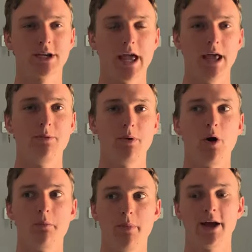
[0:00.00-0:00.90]
keep
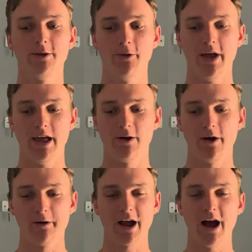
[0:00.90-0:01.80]
back your ego.
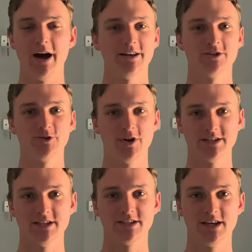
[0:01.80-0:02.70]
I can't stress
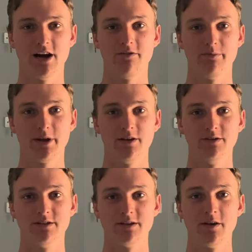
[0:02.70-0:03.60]
this enough,
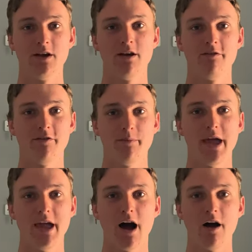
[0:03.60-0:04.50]
because for
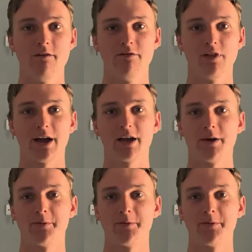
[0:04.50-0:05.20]
me, I've like,